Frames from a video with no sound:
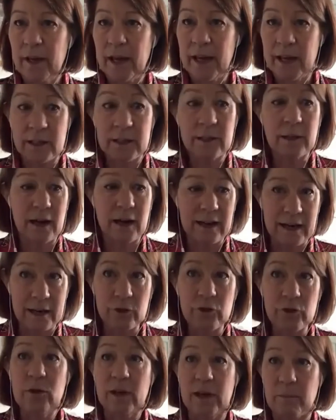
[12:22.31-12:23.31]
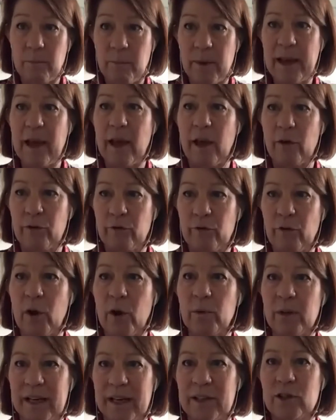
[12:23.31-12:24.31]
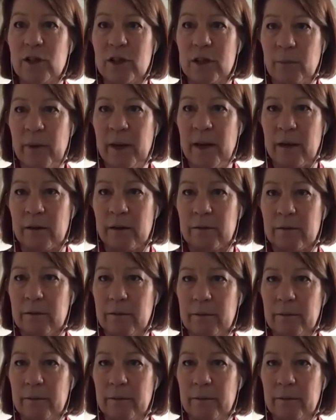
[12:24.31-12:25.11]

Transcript: it's literally being thrown into the bin.